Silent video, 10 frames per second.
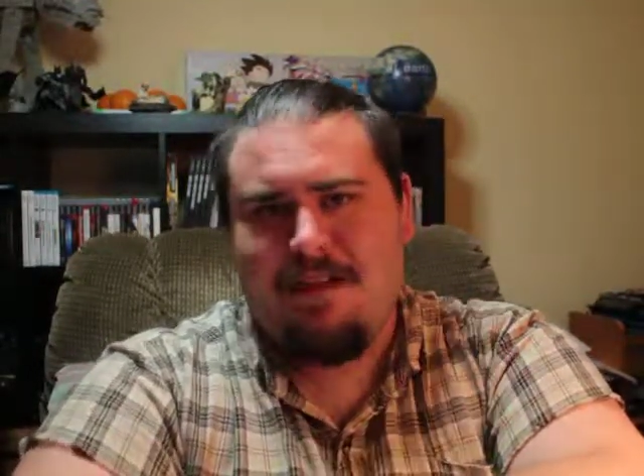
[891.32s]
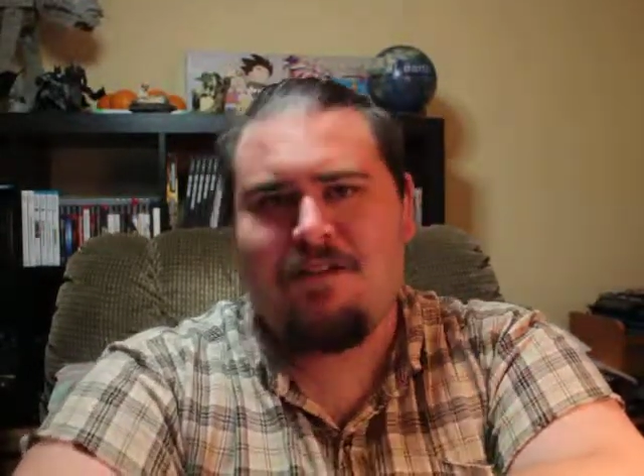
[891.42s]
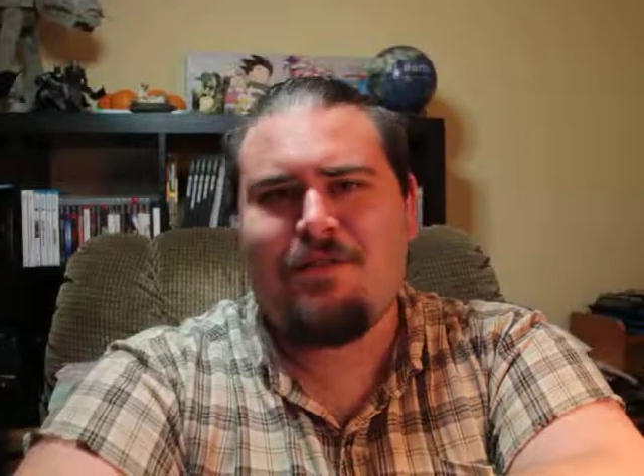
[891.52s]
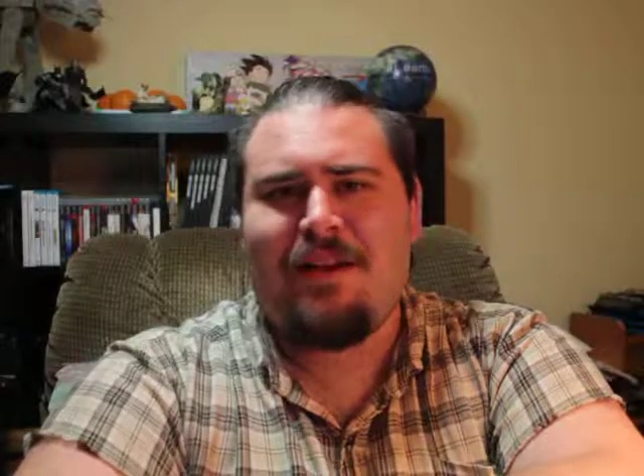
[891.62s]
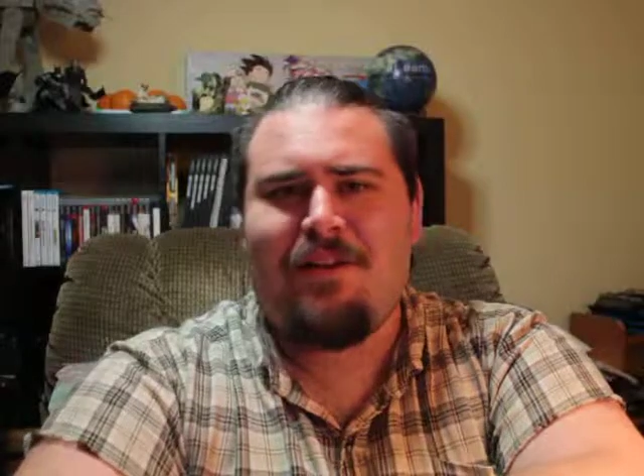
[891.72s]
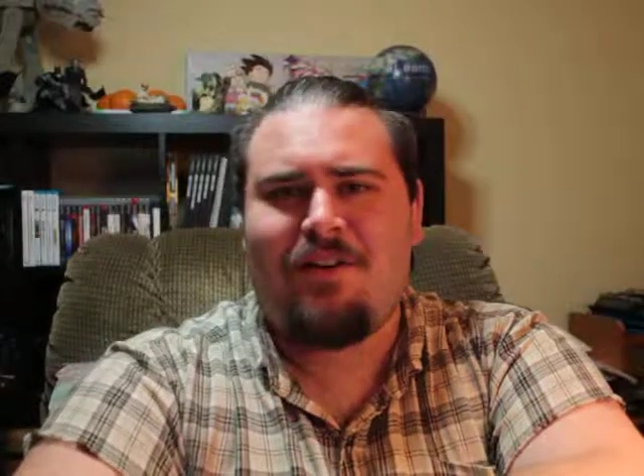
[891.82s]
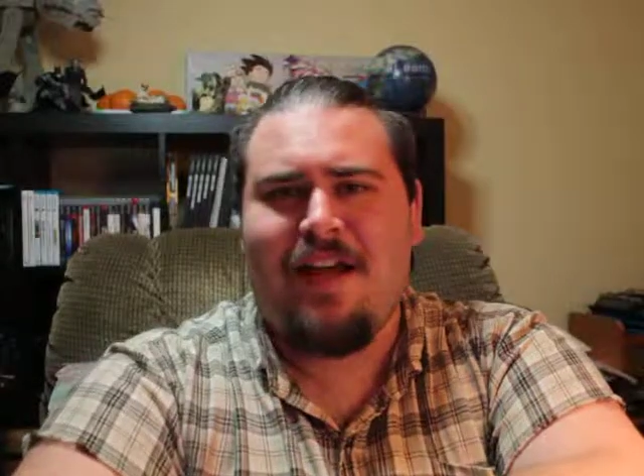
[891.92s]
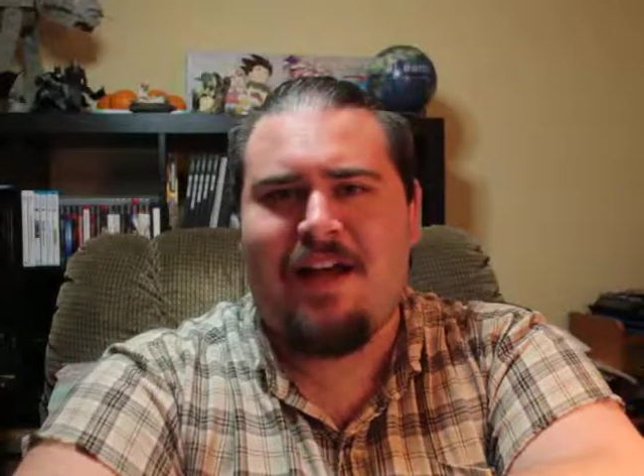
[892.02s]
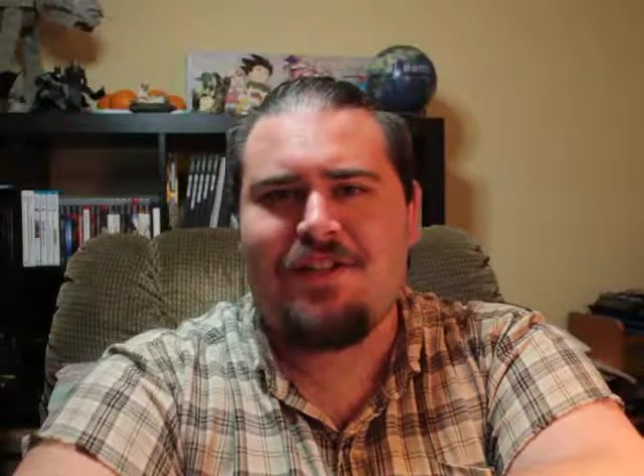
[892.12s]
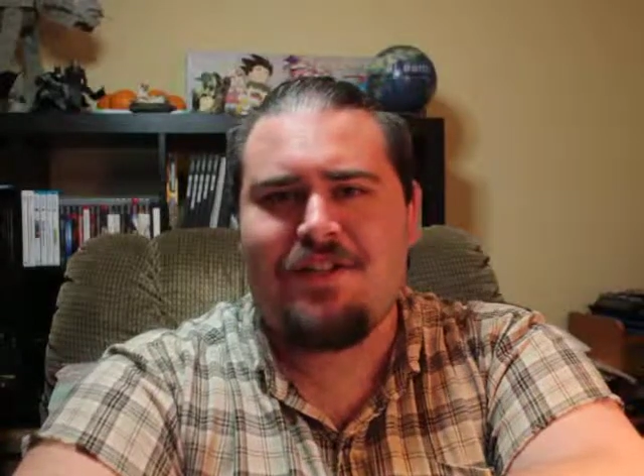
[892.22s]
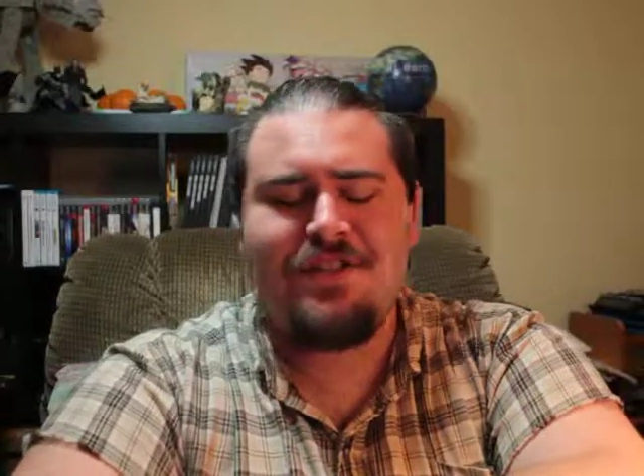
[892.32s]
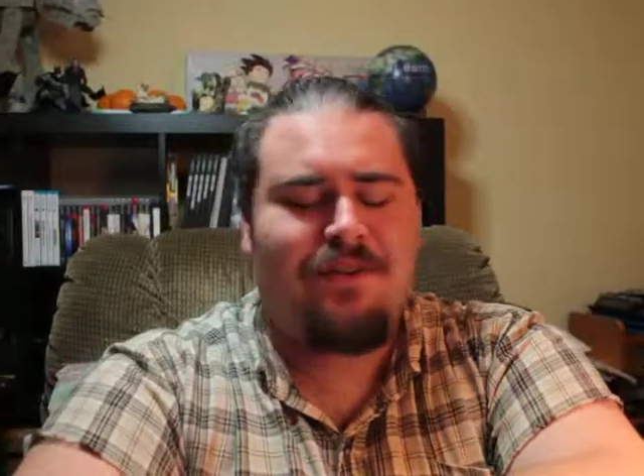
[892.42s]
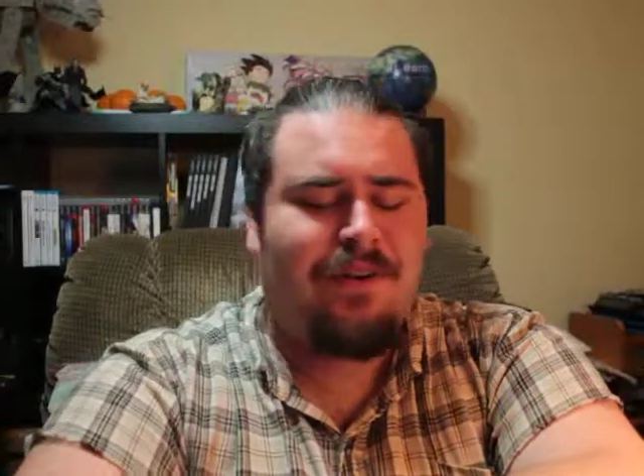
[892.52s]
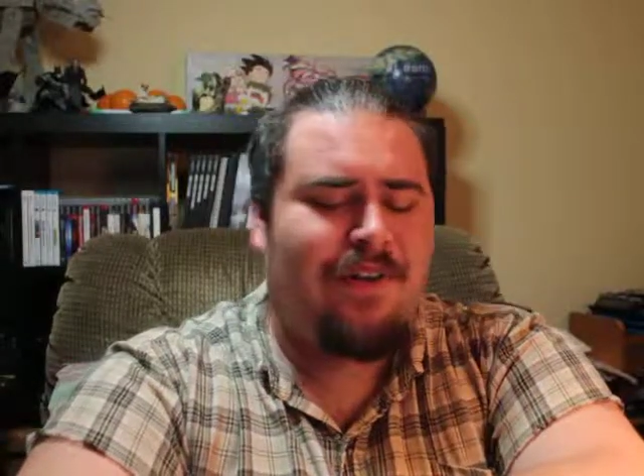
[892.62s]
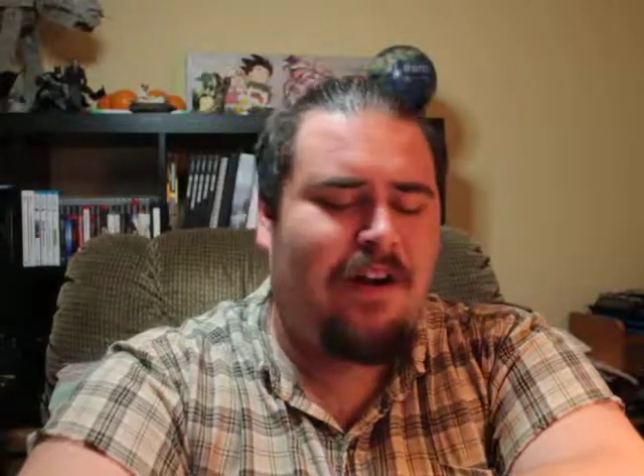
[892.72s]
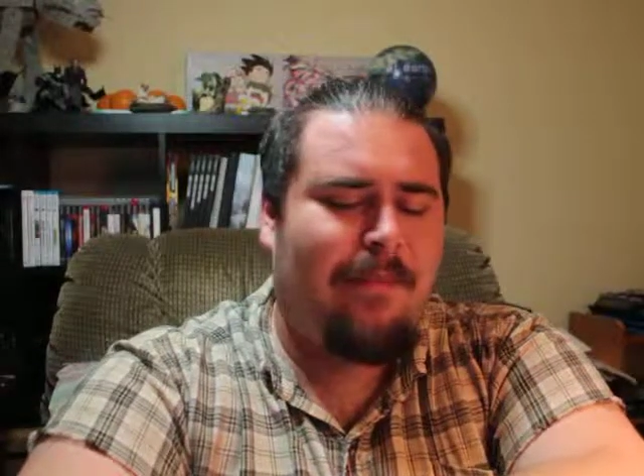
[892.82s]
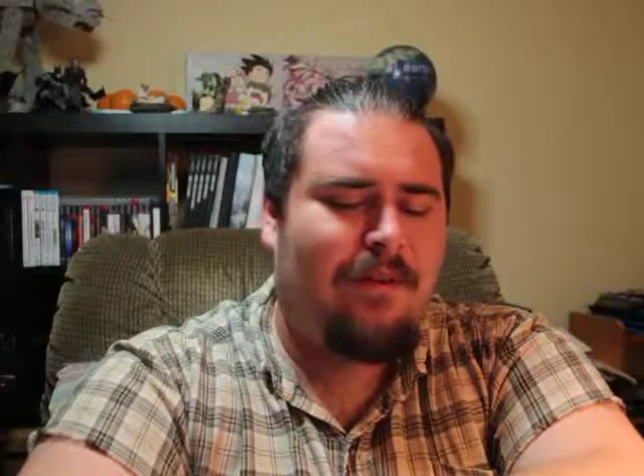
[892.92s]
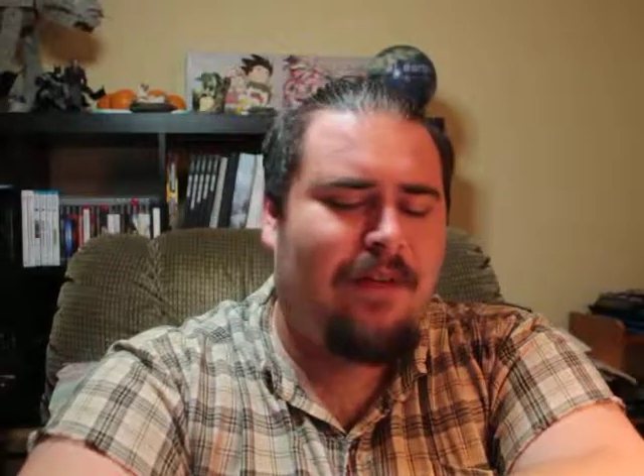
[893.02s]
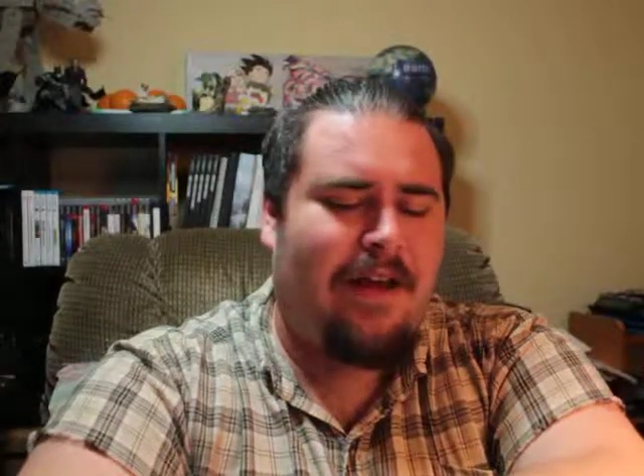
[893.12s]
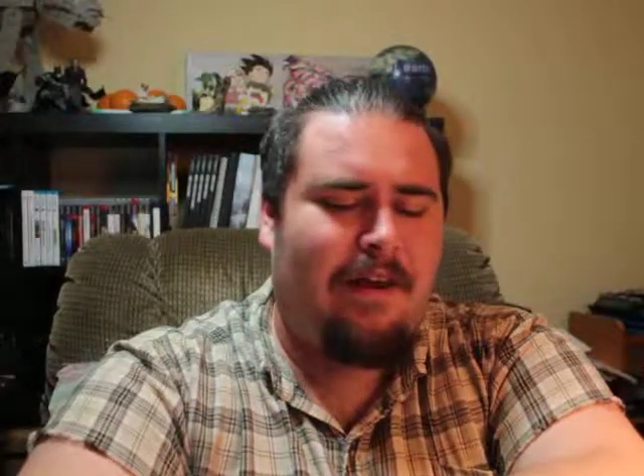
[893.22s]
That was my little tangent story there
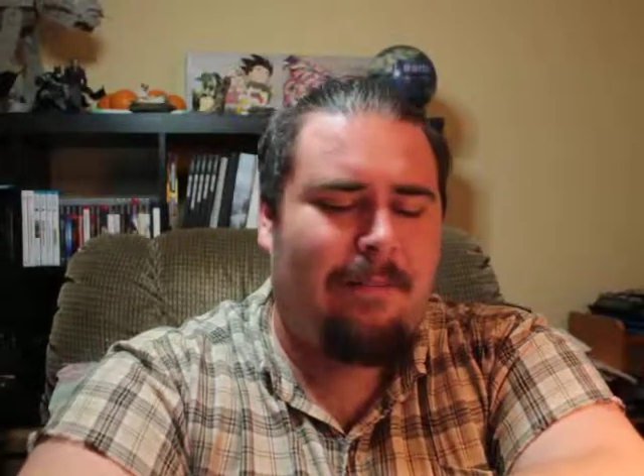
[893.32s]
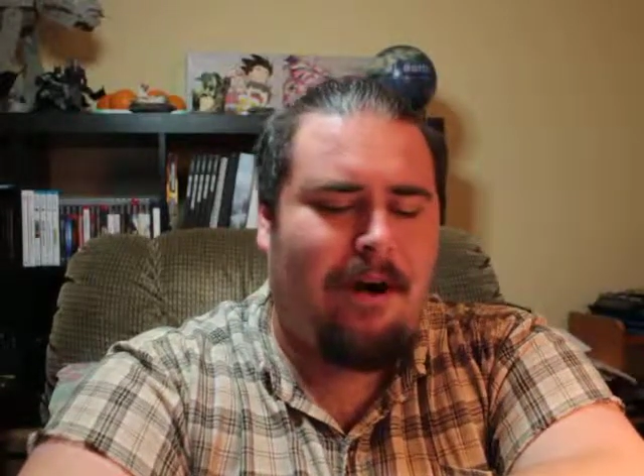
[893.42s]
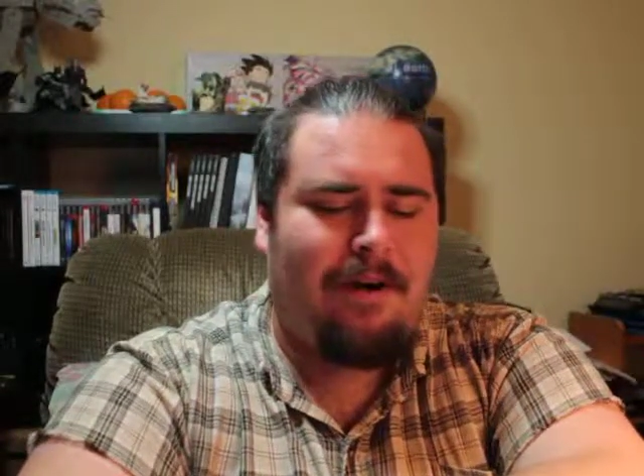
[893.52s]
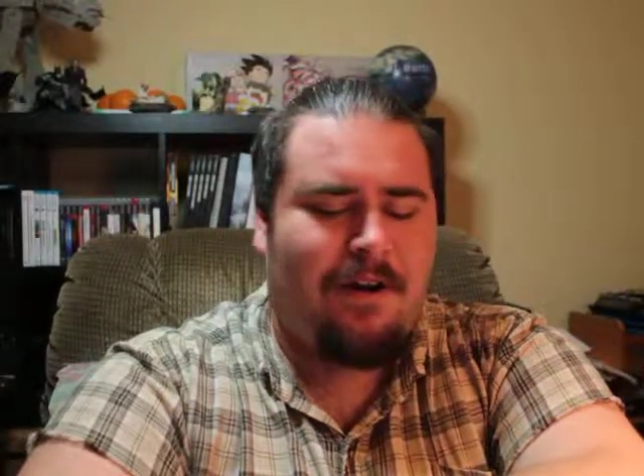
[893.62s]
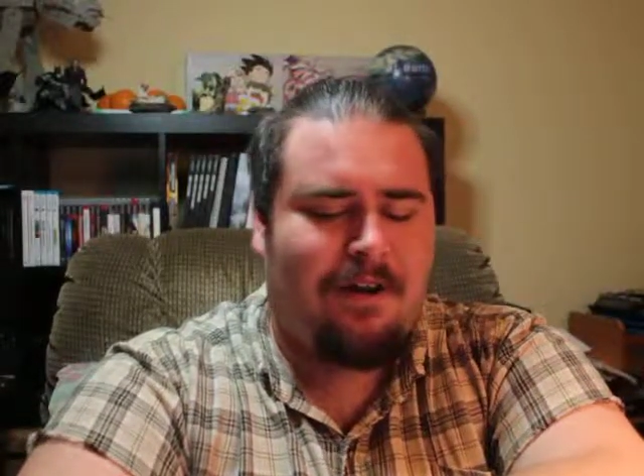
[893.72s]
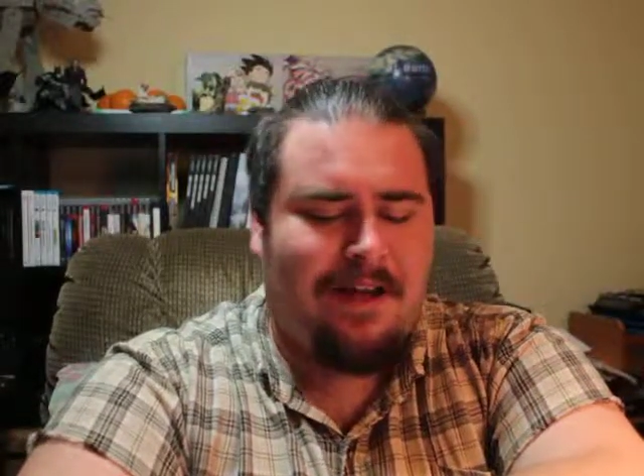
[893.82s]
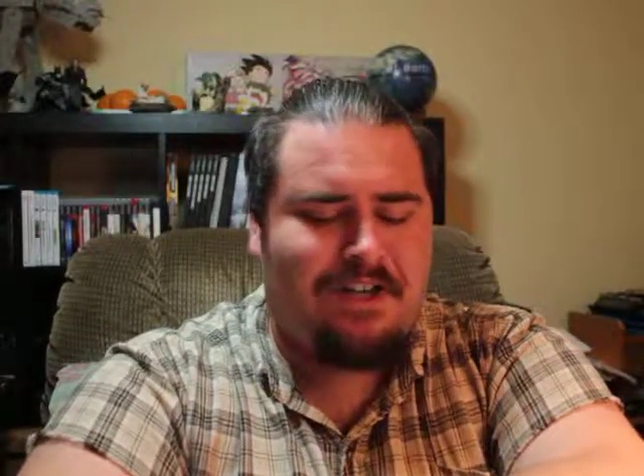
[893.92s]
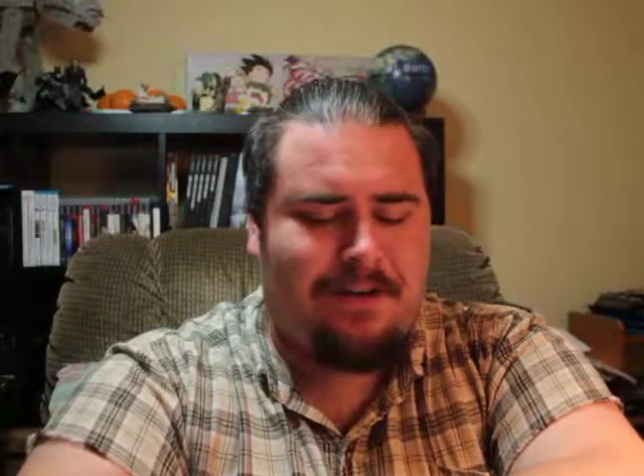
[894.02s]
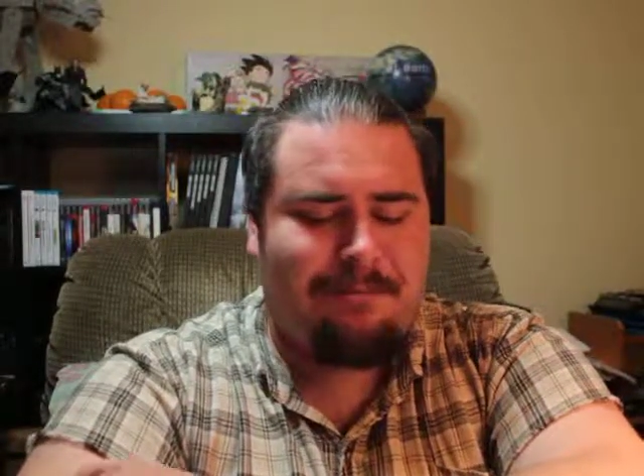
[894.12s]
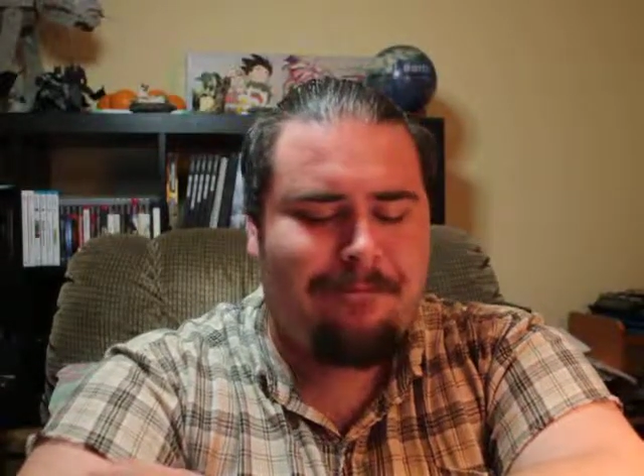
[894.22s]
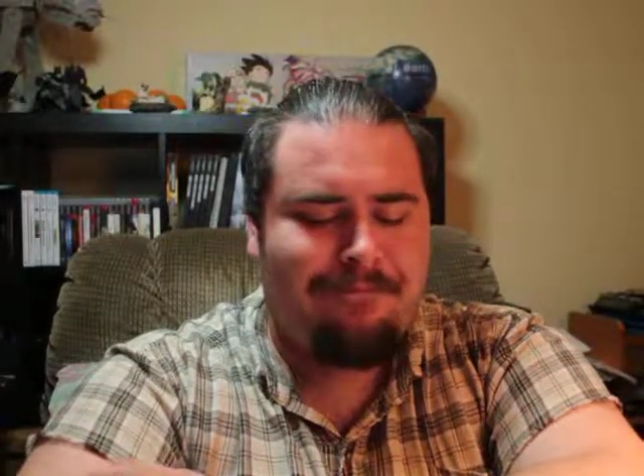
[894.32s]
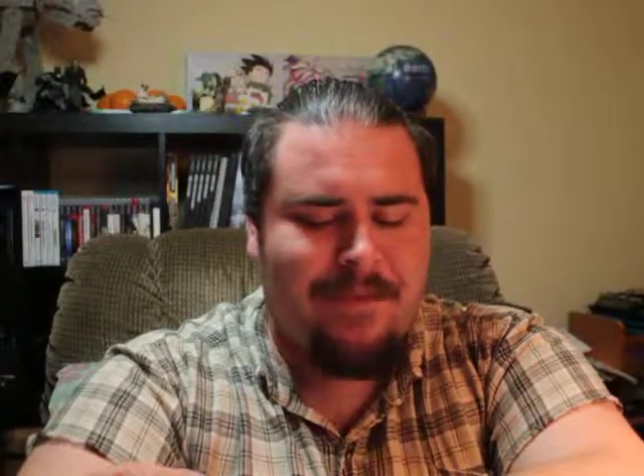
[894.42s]
about the Harry Potter collection.